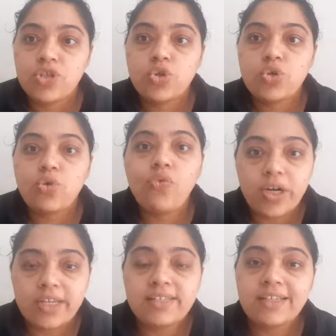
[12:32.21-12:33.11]
So
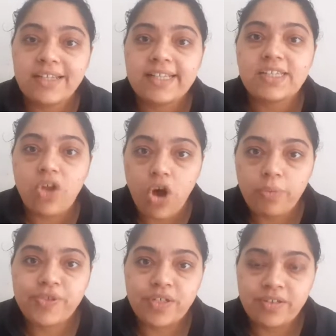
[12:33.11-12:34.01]
what is the next
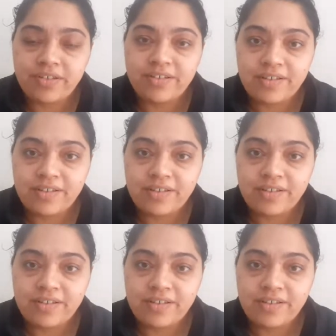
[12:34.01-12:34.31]
option?